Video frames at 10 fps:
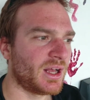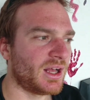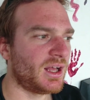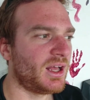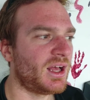
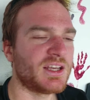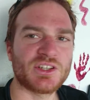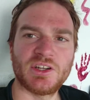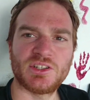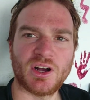uh, I
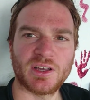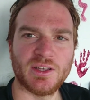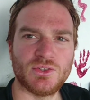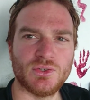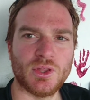started
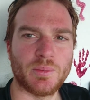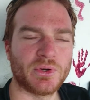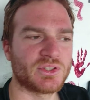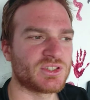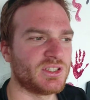talking to the
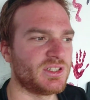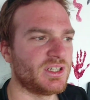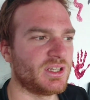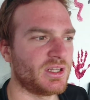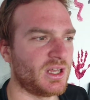person
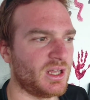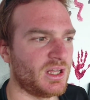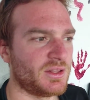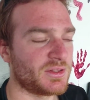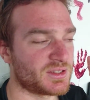
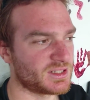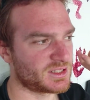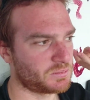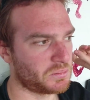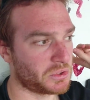uh, this,
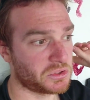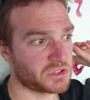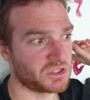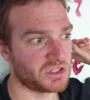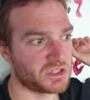this
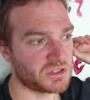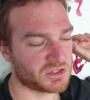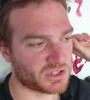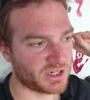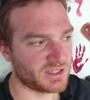person
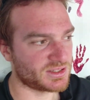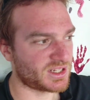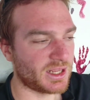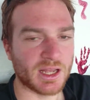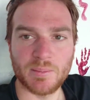started
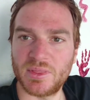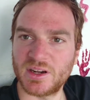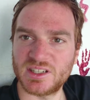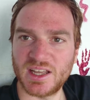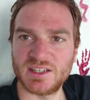setting up
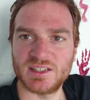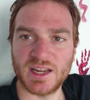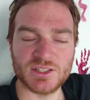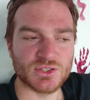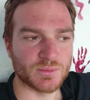their tent
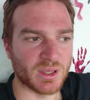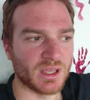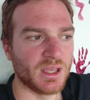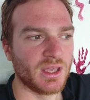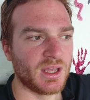next to
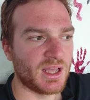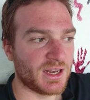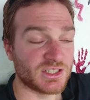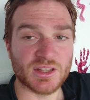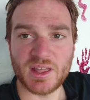me,
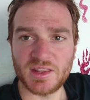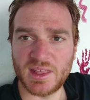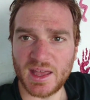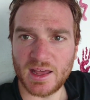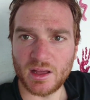and I saw that
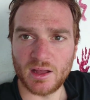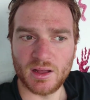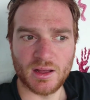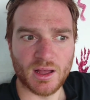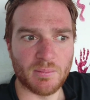they had
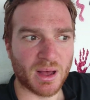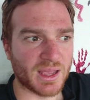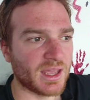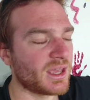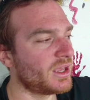a, a
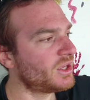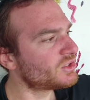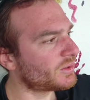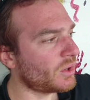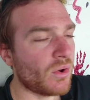bike.
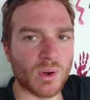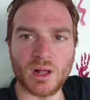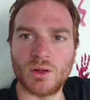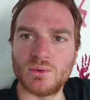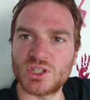Like, oh,
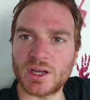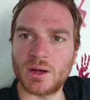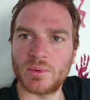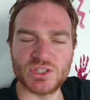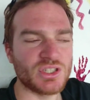I'll go check
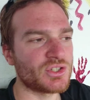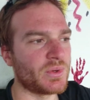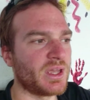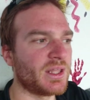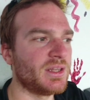out what she's
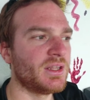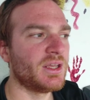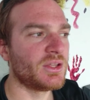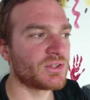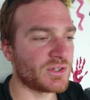doing. And
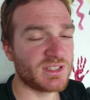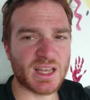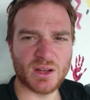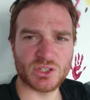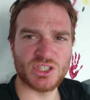turns
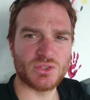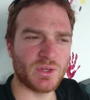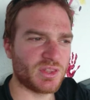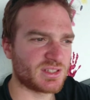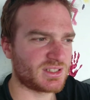out she's
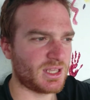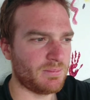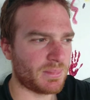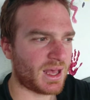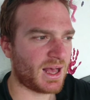doing the
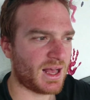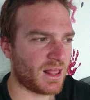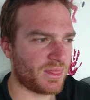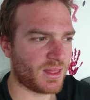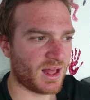same
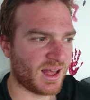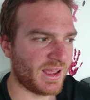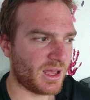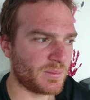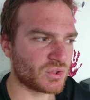path I
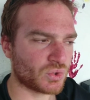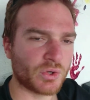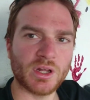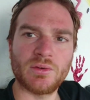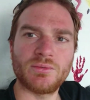am,
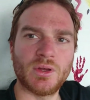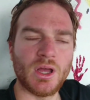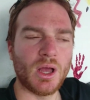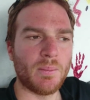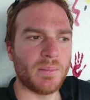sort of,
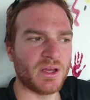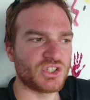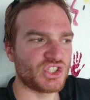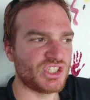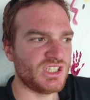but
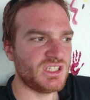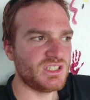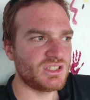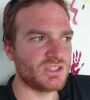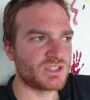
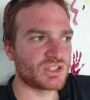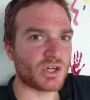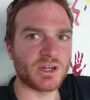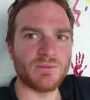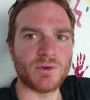she's
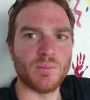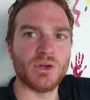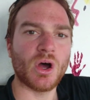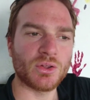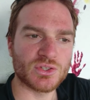starting
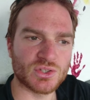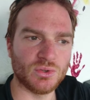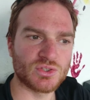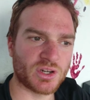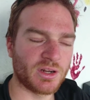from Nantes. so
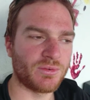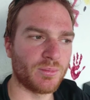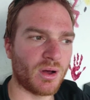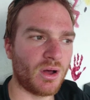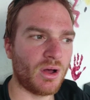starting
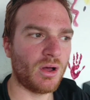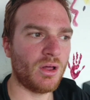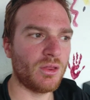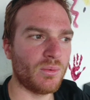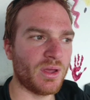from
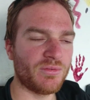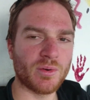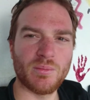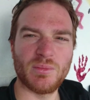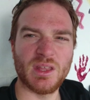all the way
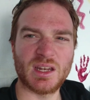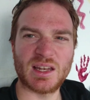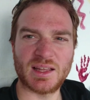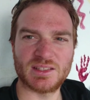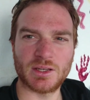from the
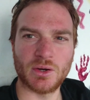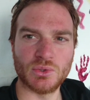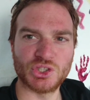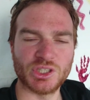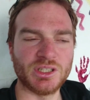Atlantic
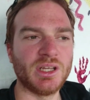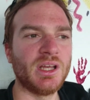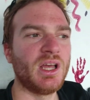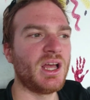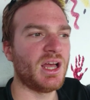Ocean,
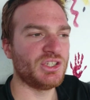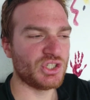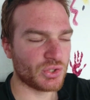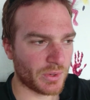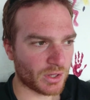and
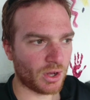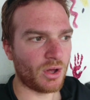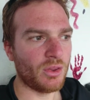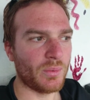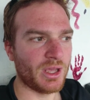she's going
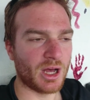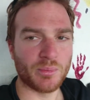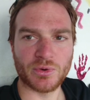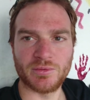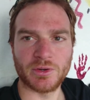all the way
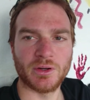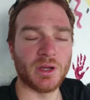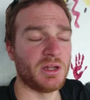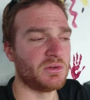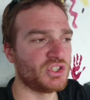upriver.
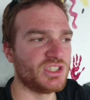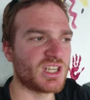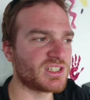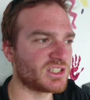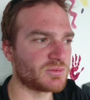And she
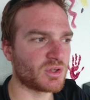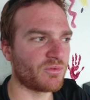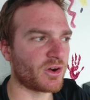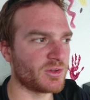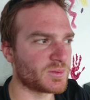says it's so
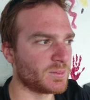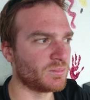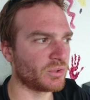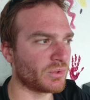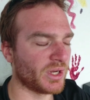far it's
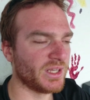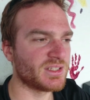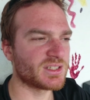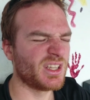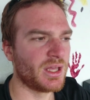been
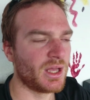great,